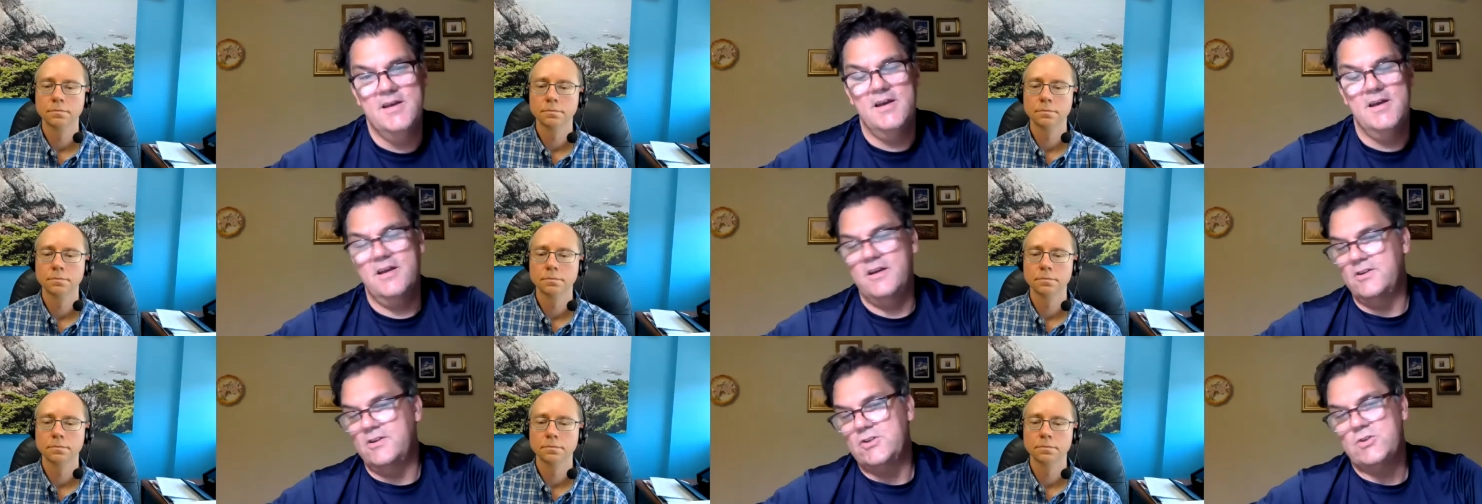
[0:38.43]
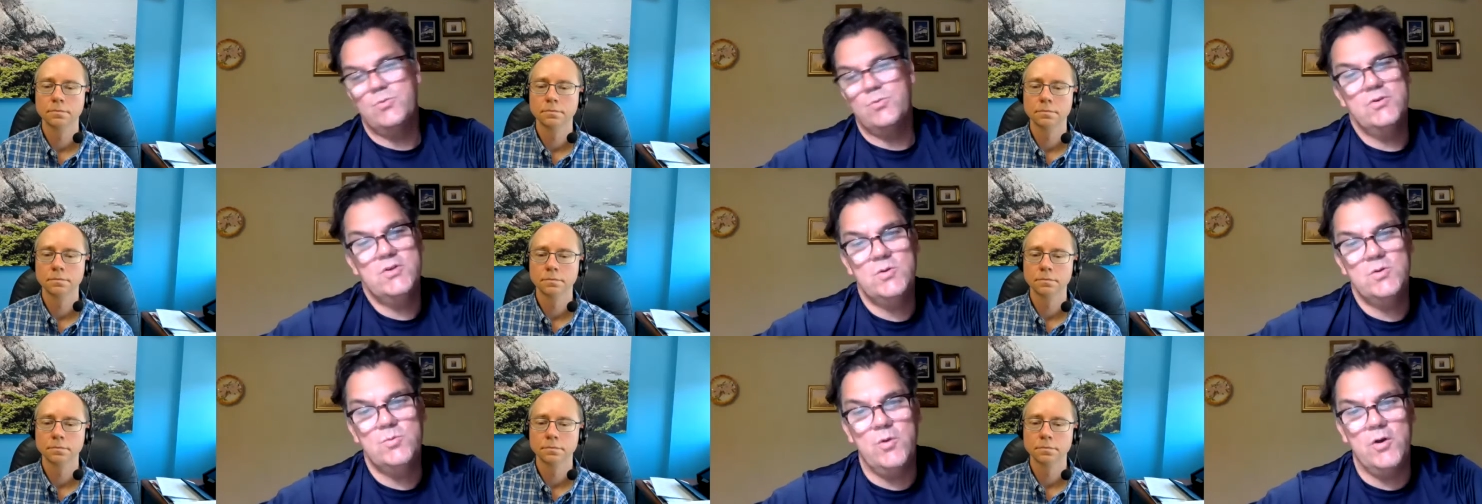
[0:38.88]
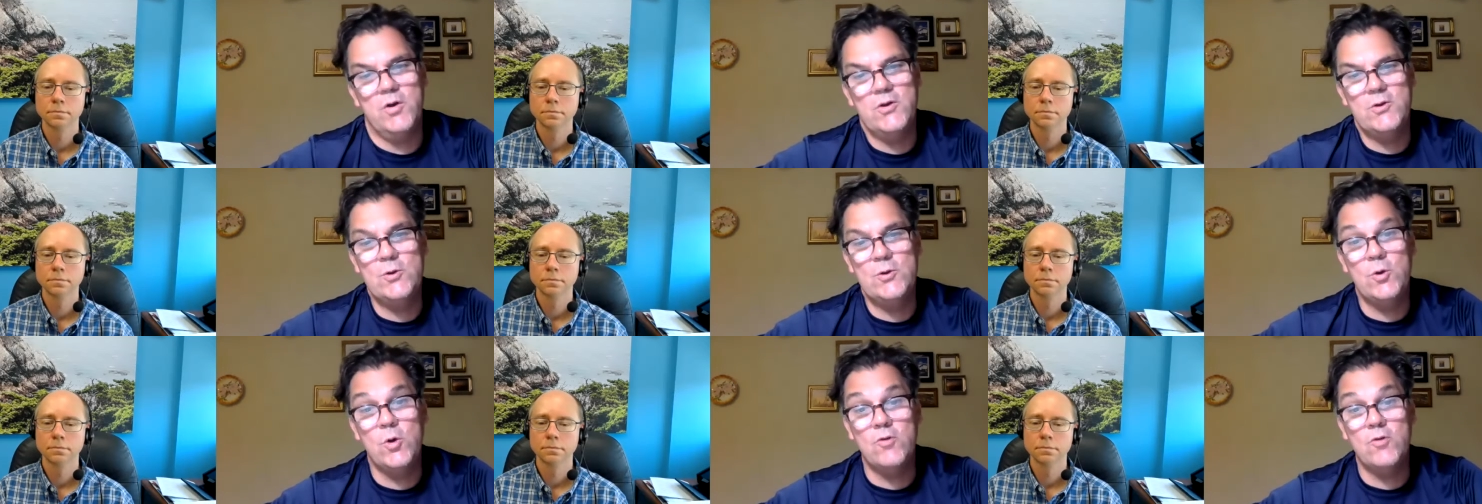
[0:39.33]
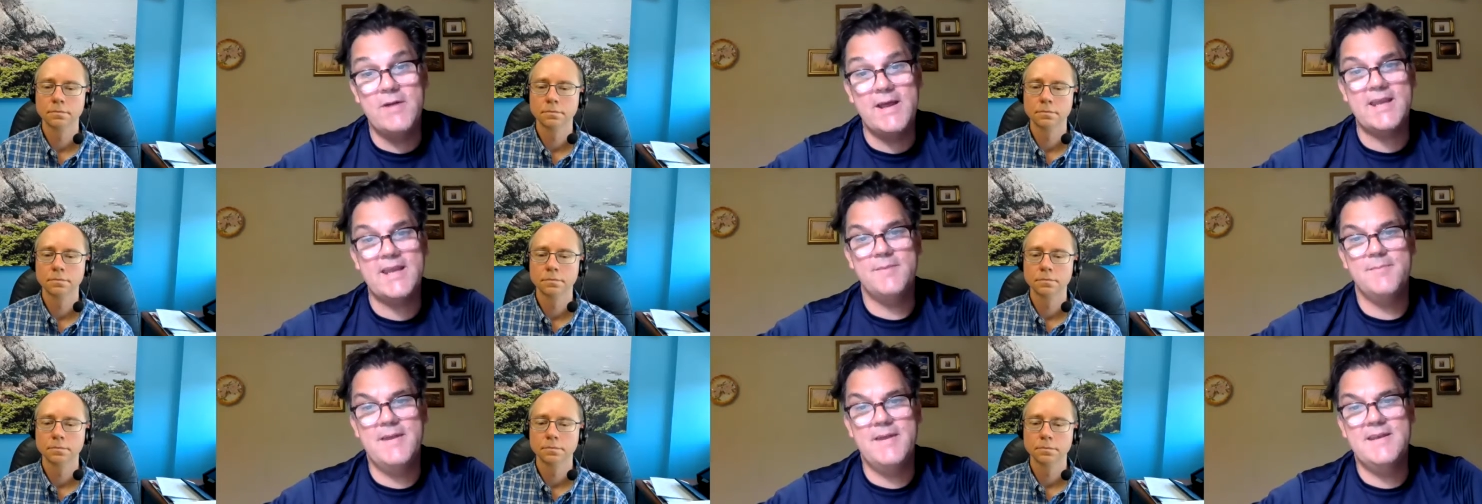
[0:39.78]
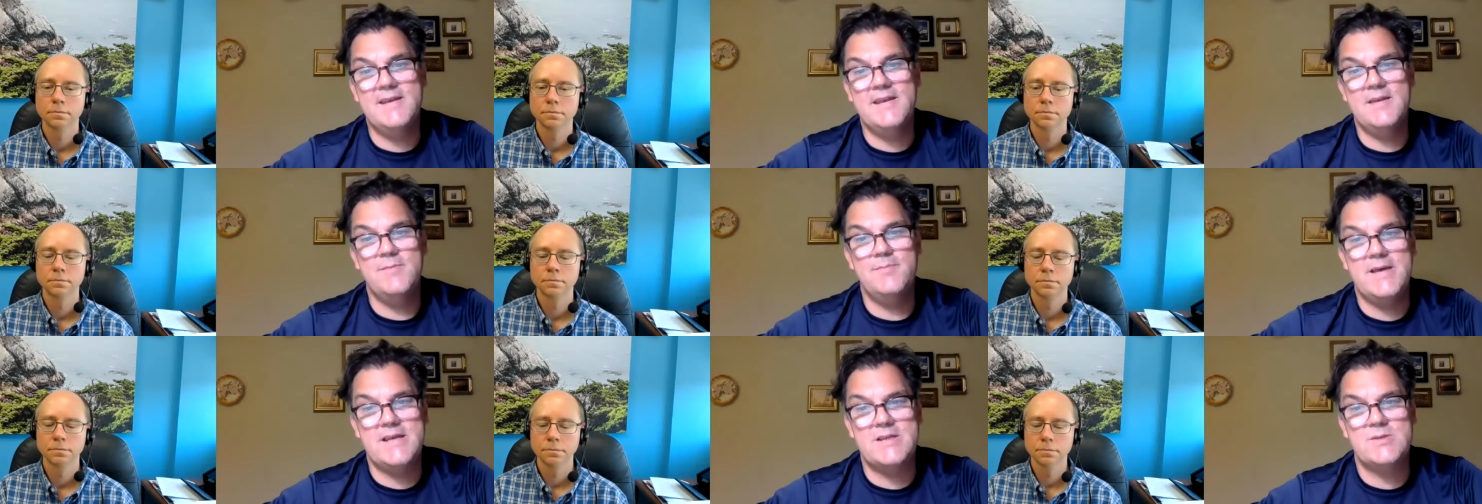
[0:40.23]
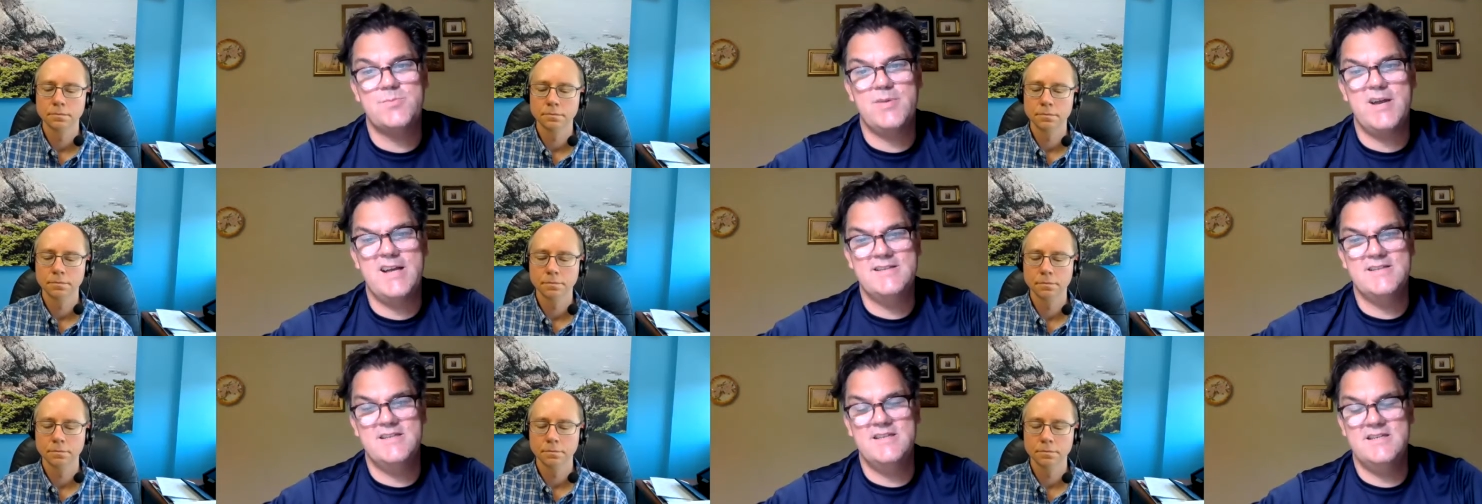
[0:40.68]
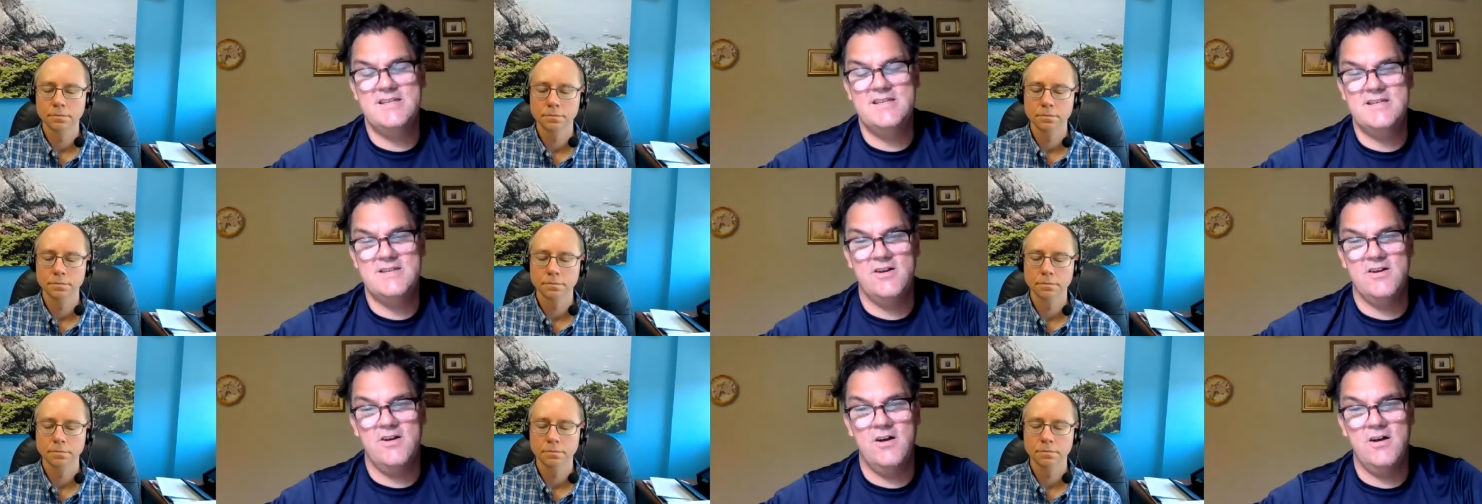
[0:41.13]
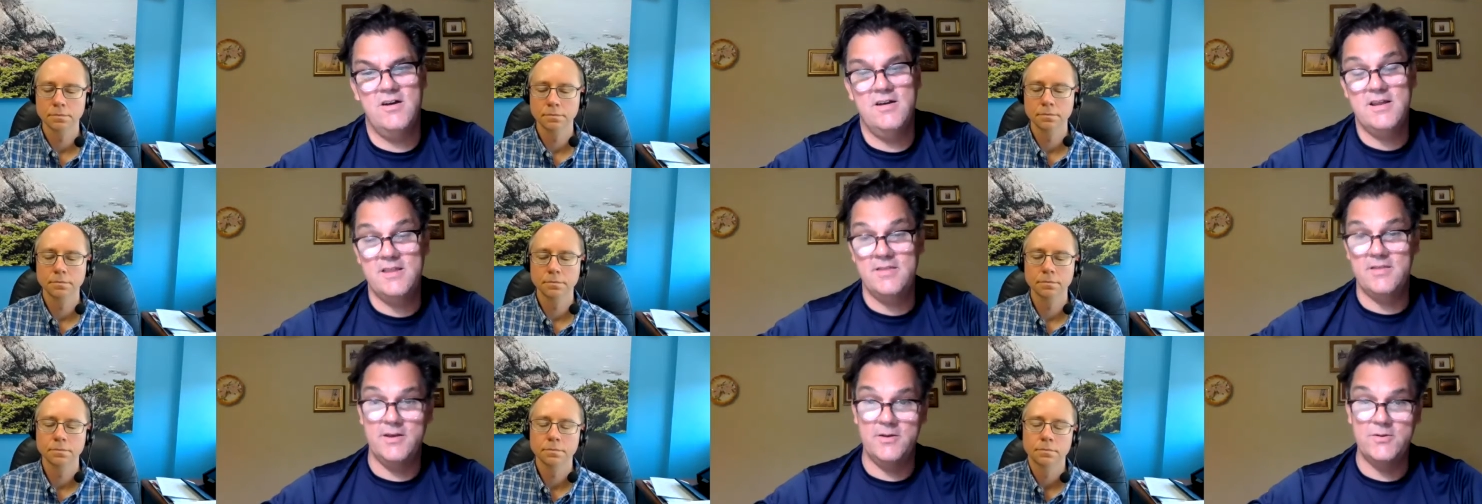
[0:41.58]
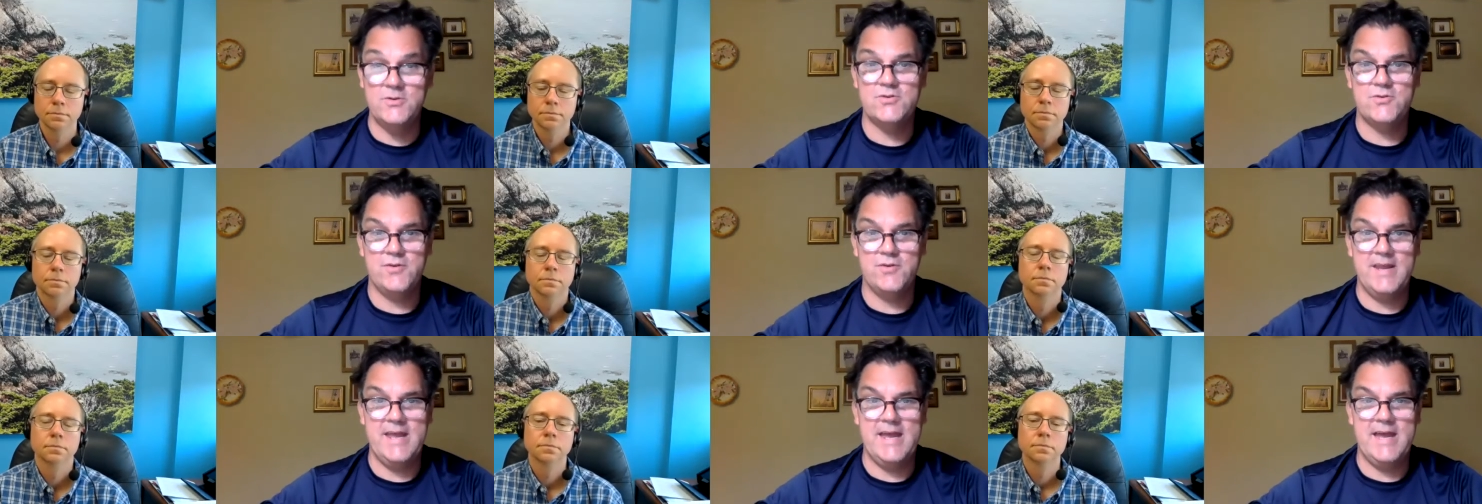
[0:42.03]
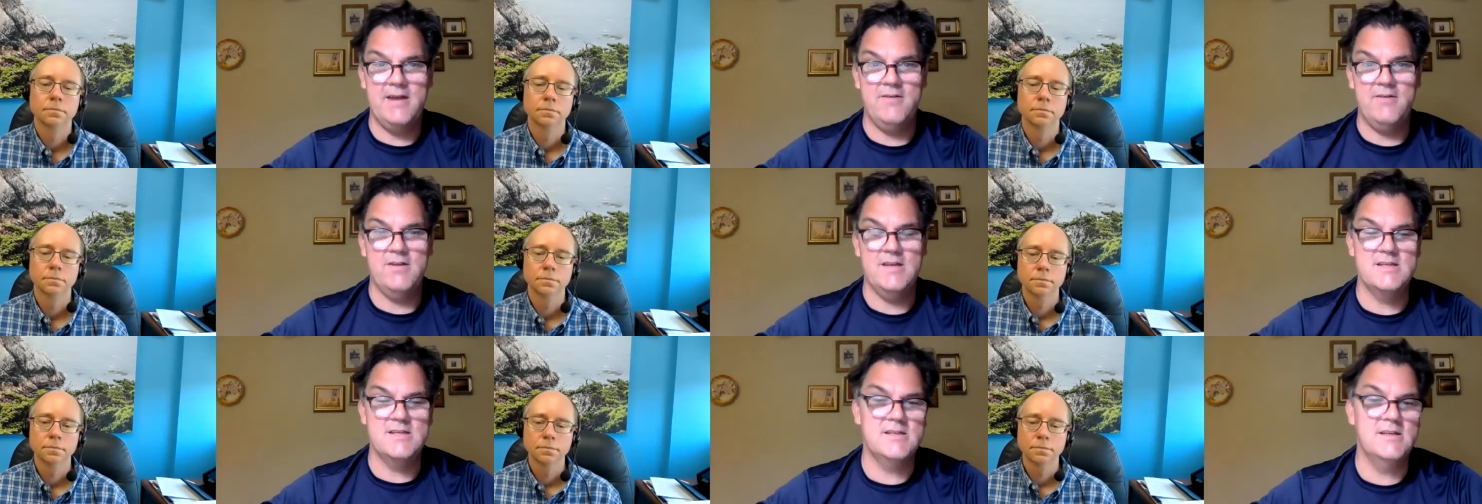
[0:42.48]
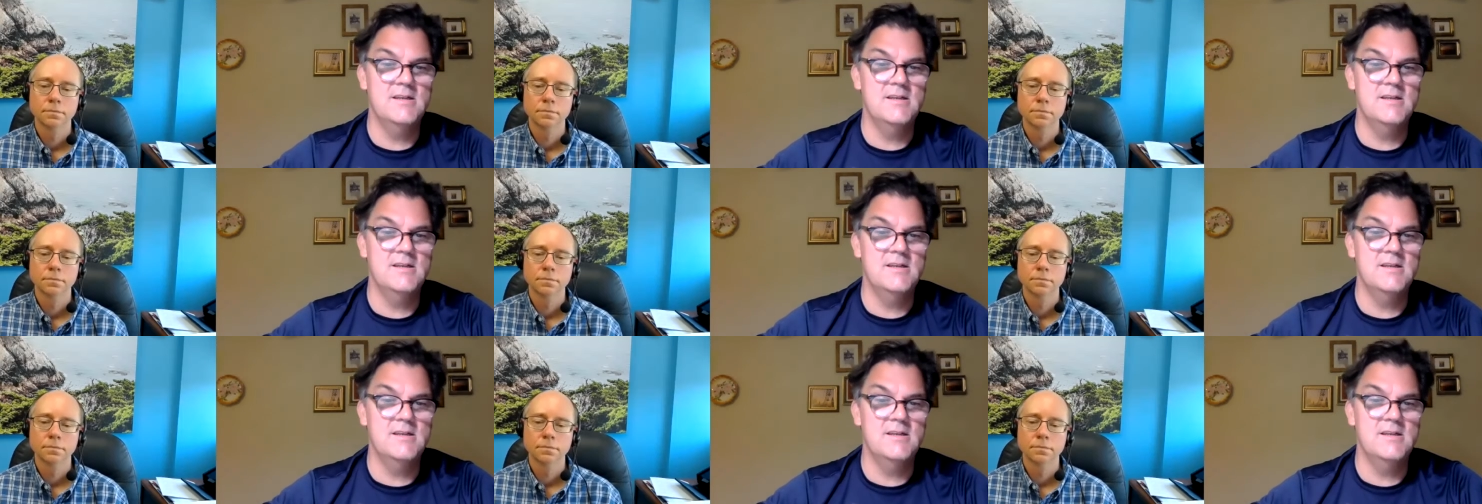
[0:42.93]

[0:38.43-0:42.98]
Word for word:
Speaker 1: And I just wondered what your recommended best practices are in those three areas.